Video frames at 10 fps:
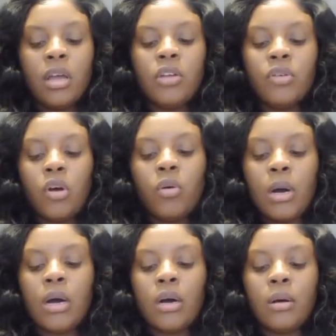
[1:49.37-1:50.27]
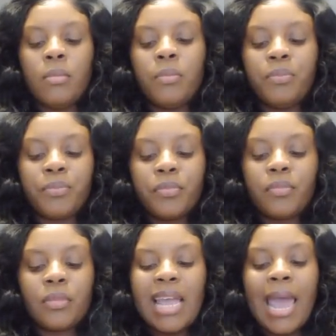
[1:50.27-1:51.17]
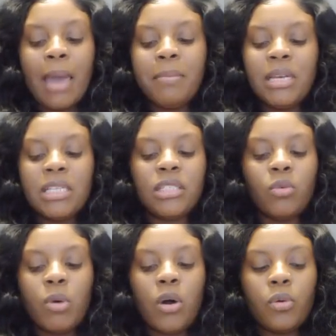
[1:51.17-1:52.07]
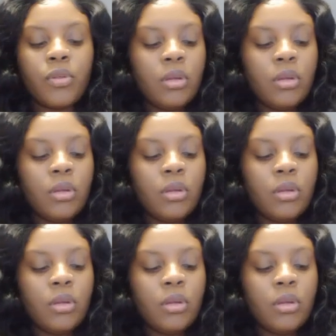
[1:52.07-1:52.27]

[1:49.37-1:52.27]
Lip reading: you know, happiness. Whoa.